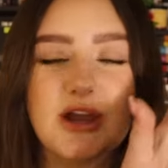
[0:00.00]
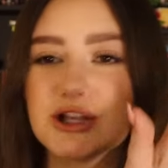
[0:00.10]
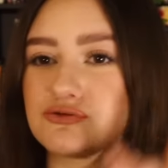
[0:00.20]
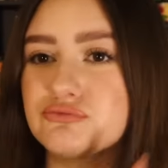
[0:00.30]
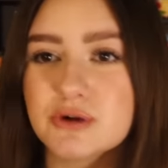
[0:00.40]

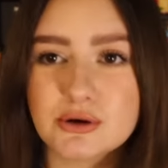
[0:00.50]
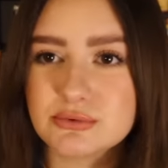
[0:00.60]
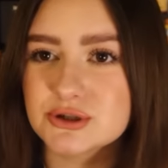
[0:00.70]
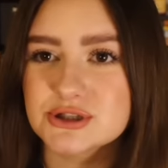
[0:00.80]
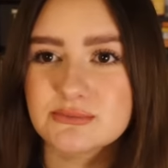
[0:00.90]
It's real,
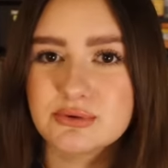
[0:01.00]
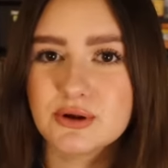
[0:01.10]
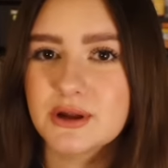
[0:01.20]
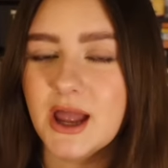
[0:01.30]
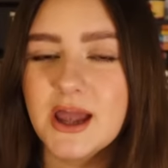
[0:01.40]
real simple,
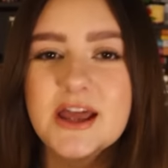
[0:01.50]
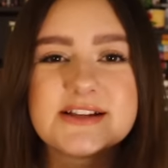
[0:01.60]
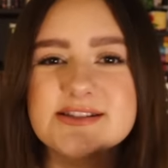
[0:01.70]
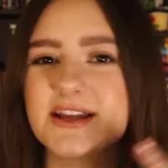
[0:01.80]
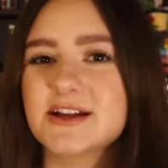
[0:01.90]
okay?
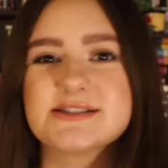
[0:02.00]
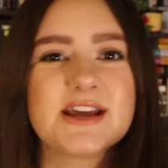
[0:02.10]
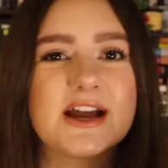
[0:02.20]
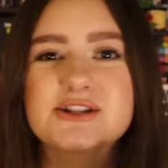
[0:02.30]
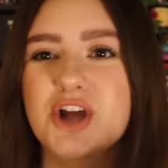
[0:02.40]
It's like a
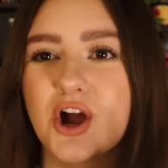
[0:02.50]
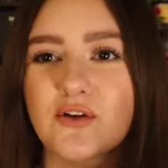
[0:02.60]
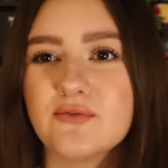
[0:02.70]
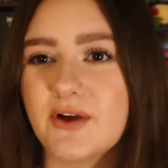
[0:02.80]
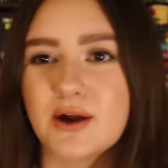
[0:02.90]
TikTok
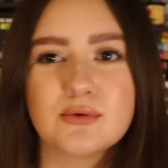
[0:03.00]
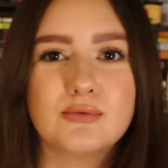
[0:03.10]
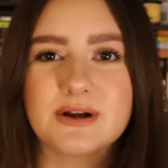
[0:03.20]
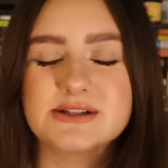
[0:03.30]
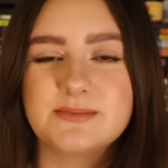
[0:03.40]
viral
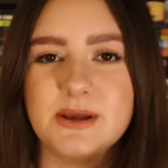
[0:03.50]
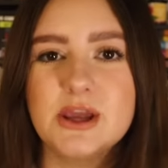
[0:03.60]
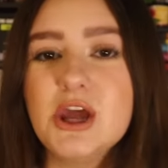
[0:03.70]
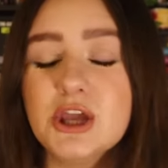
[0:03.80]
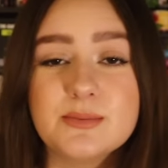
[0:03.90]
recipe.
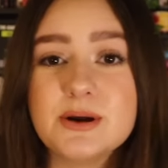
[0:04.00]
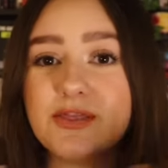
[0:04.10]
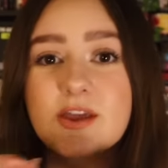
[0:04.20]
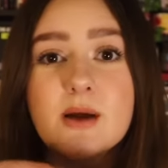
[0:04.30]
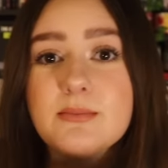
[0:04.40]
You put a
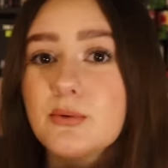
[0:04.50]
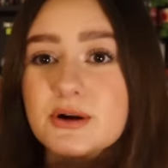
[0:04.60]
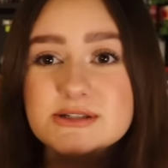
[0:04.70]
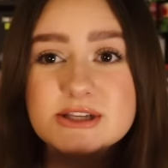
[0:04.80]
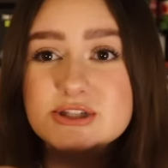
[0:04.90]
thing of
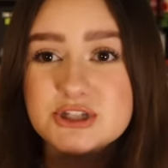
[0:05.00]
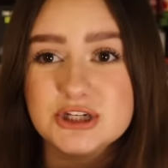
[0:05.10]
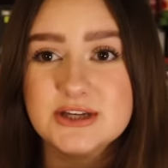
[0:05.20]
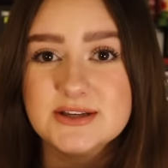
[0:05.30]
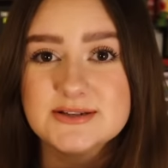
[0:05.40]
Boursin
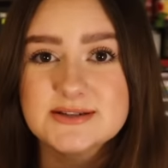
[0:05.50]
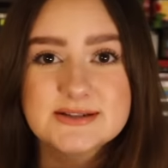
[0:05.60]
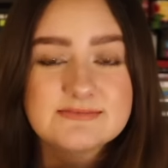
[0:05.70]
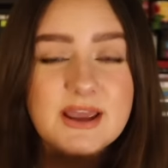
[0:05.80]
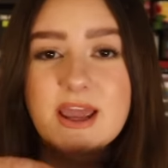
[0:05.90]

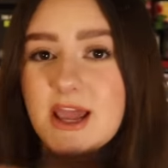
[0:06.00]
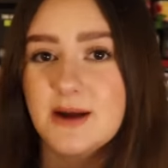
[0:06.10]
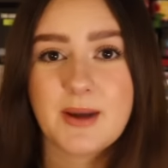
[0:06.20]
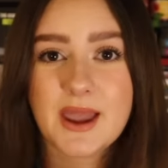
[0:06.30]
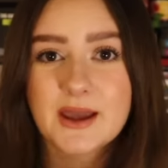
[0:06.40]
cheese in
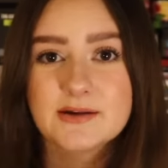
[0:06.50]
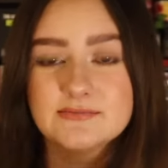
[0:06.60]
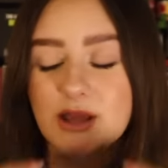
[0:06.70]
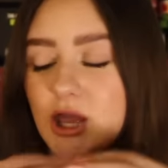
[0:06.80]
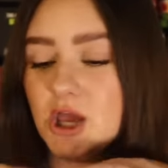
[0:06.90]
a pan.
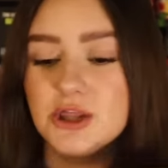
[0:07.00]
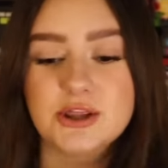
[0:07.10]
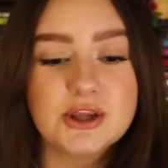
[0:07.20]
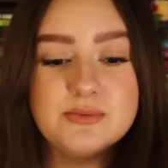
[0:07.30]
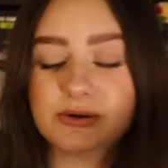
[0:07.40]

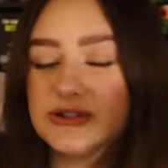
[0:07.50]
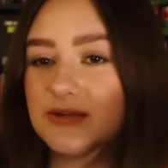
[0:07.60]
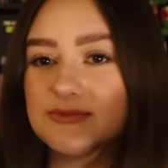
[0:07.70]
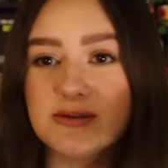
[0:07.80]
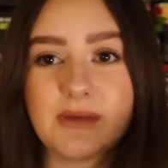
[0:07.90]
Then you put
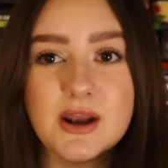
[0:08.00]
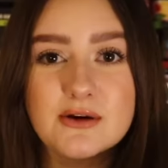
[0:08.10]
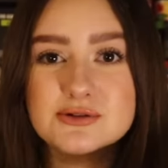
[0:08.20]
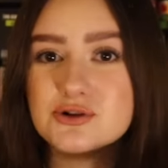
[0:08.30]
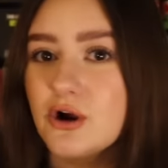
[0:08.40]
some
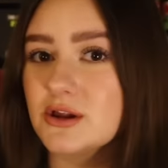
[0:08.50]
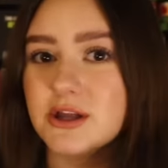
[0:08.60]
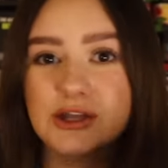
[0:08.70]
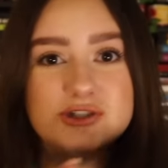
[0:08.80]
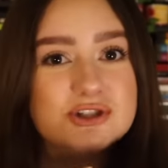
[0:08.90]
tomatoes,
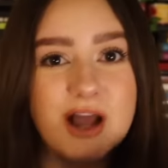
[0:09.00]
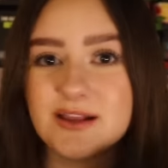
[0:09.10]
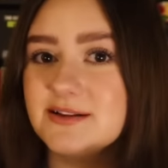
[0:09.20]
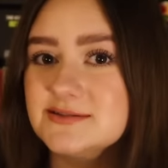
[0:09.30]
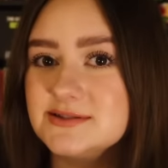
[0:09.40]
garlic, and
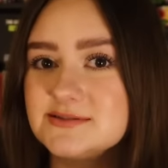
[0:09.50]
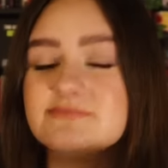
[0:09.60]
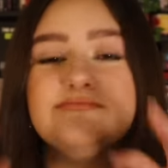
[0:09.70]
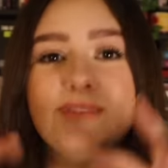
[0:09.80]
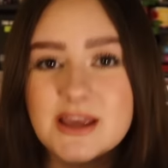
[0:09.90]
shallots
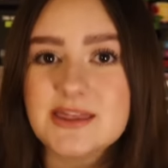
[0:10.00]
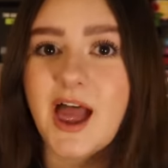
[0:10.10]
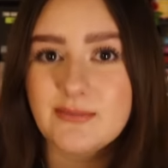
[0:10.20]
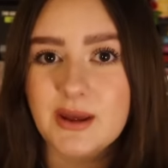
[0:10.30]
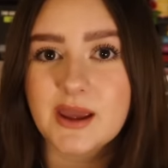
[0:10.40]
in
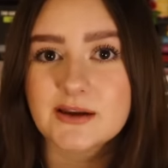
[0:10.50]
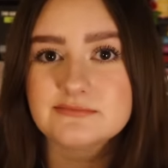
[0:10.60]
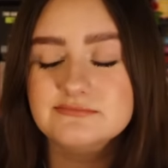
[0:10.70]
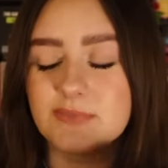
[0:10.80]
that pan.